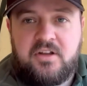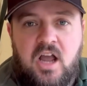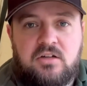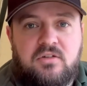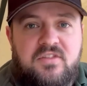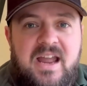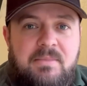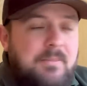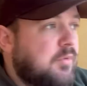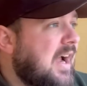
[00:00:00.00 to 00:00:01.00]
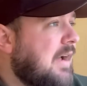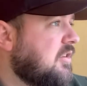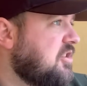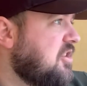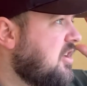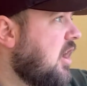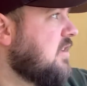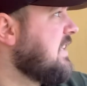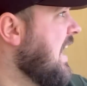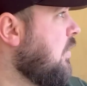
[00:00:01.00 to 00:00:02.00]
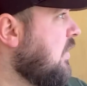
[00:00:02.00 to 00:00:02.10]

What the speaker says: colour of them. They're brown, and you cast it out,